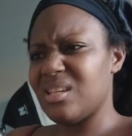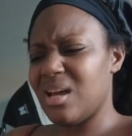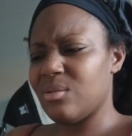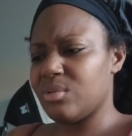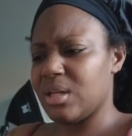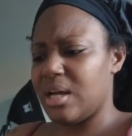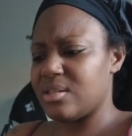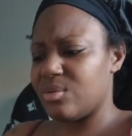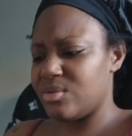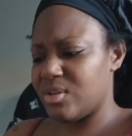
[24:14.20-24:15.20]
don't think I
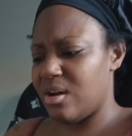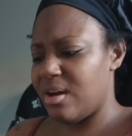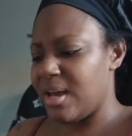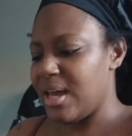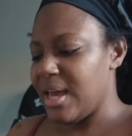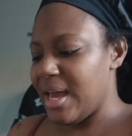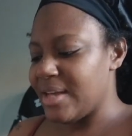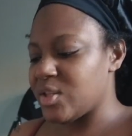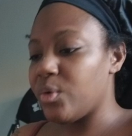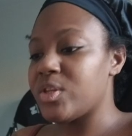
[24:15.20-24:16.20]
told y'all.
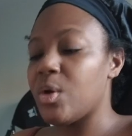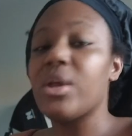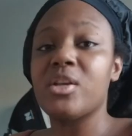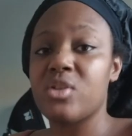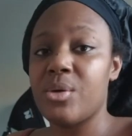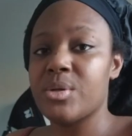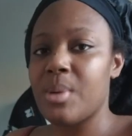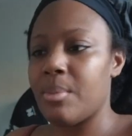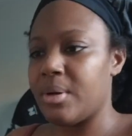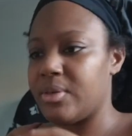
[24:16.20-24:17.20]
So yesterday was
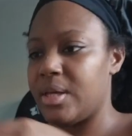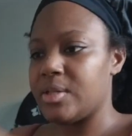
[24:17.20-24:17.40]
my birthday.